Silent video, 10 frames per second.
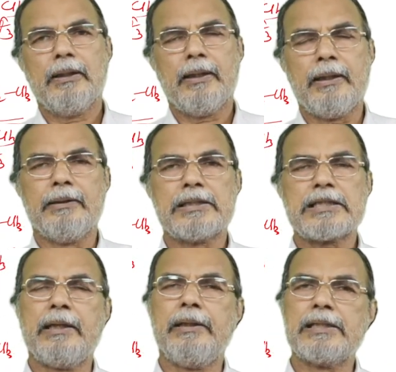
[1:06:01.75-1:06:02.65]
And the
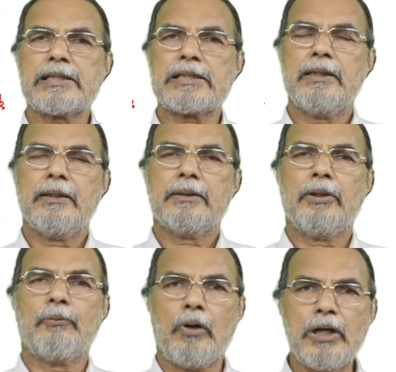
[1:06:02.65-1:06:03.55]
second is the
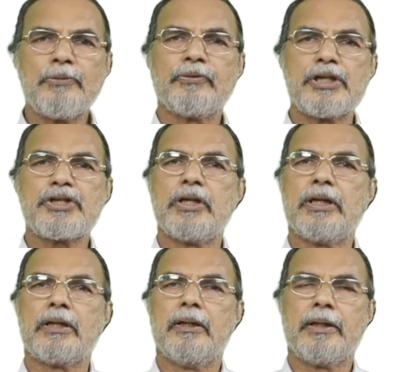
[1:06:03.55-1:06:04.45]
Wolff-Kirchner
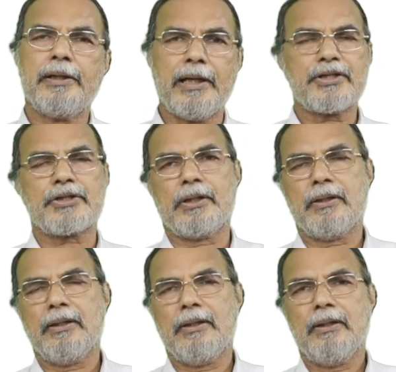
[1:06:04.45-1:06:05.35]
reduction,
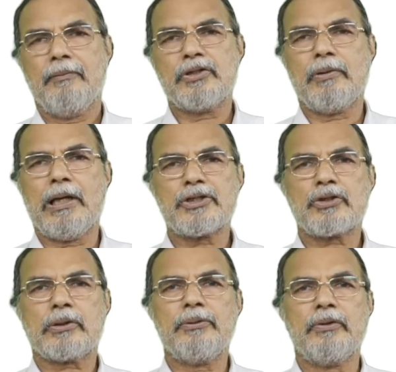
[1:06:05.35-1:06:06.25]
which will also
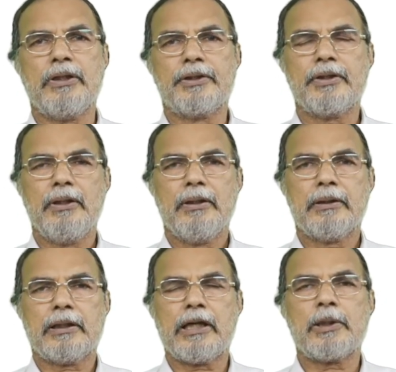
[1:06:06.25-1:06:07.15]
convert the
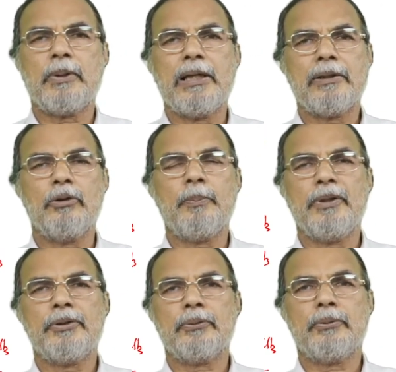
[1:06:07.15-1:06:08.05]
carbonyl group
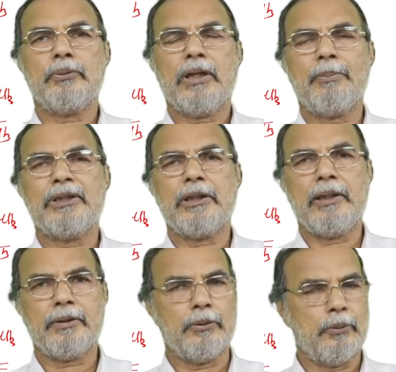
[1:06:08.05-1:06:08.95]
into a methylene group.